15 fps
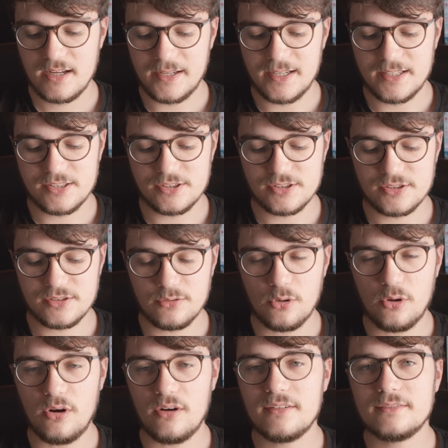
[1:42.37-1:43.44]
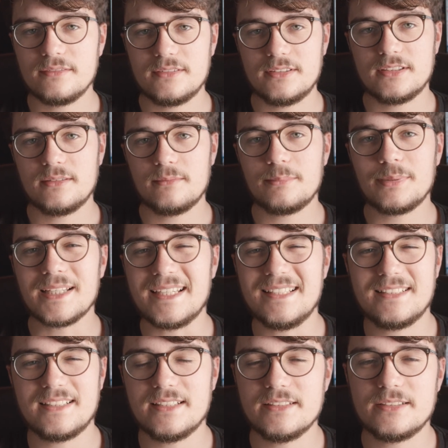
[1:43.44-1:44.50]
It's just not
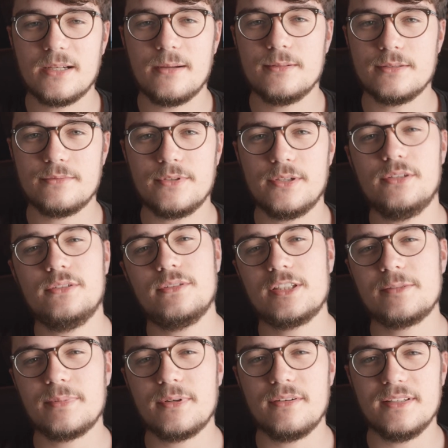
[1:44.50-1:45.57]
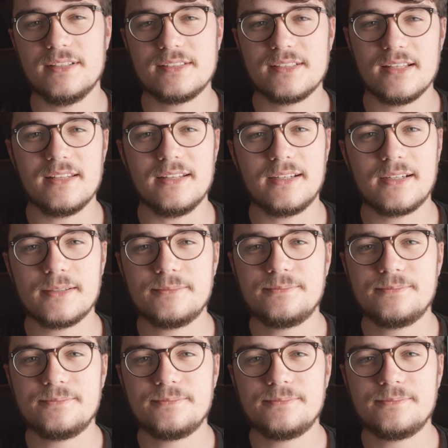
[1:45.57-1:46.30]
pleasing in terms of user experience, I think.